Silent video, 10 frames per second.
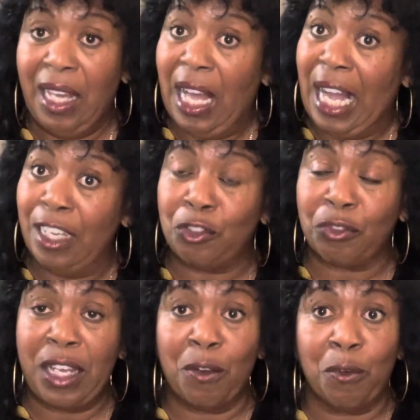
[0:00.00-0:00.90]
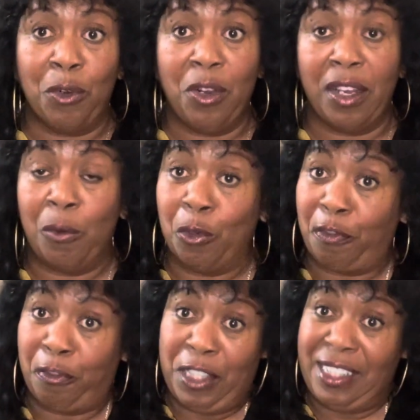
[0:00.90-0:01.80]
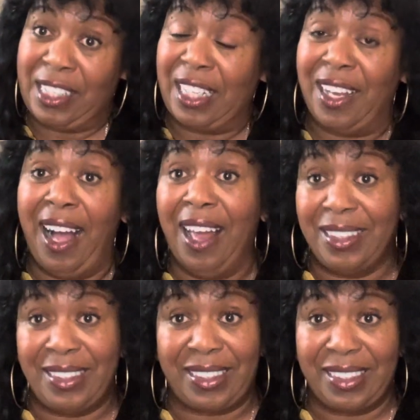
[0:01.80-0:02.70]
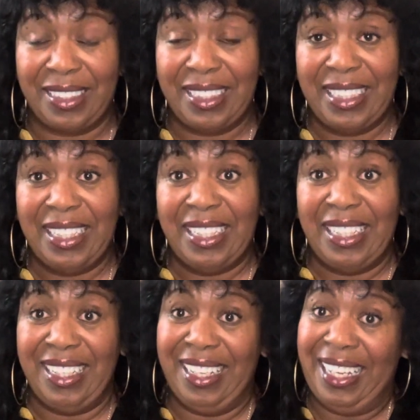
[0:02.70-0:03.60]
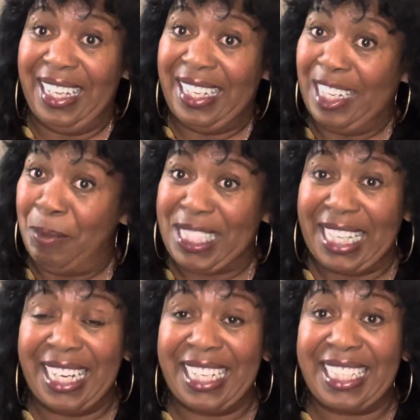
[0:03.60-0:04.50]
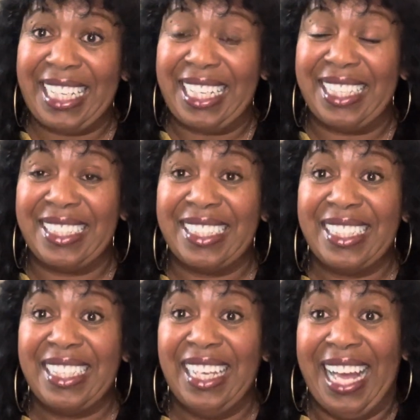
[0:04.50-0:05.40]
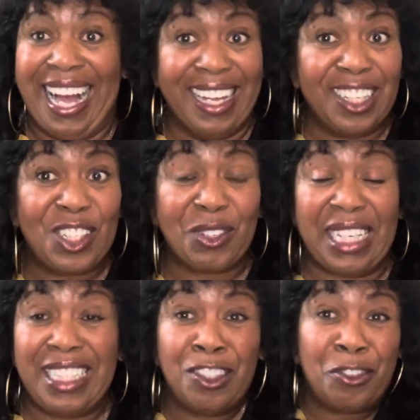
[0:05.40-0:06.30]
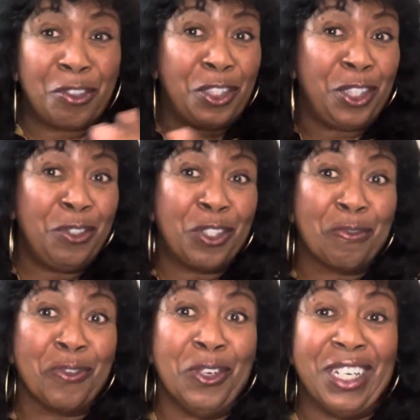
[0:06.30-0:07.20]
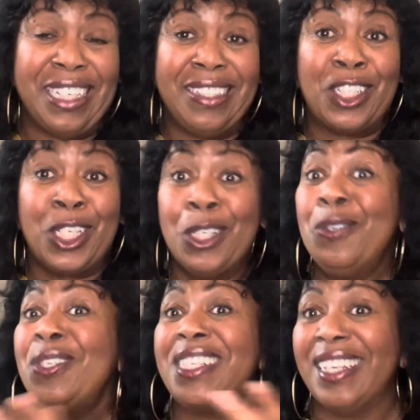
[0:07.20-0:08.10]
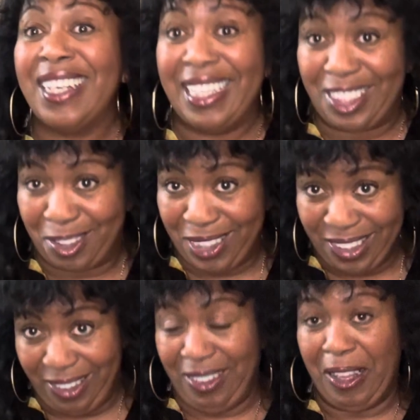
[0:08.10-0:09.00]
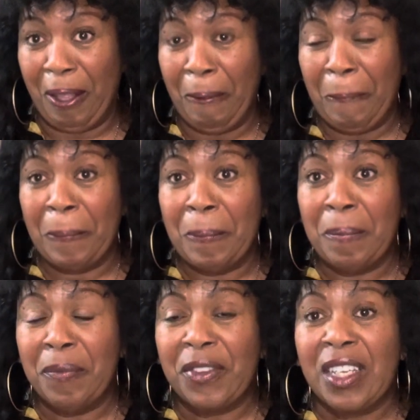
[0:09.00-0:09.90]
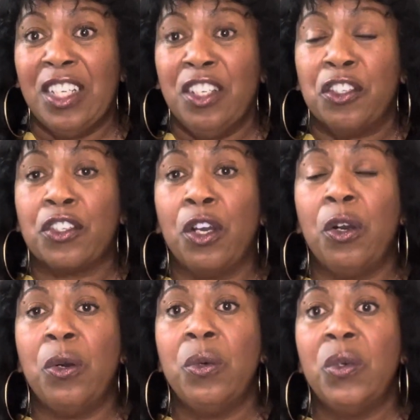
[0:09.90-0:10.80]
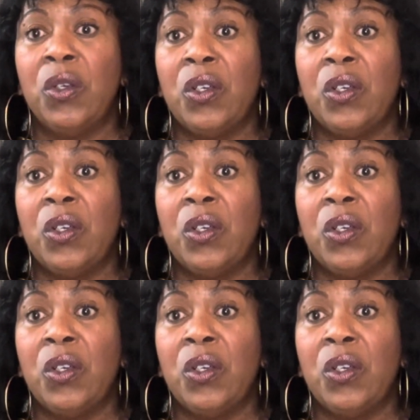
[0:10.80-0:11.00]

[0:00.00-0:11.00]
Andre and Roy were friends in college. And let me say that again. Andre introduced Roy to Celestial. So,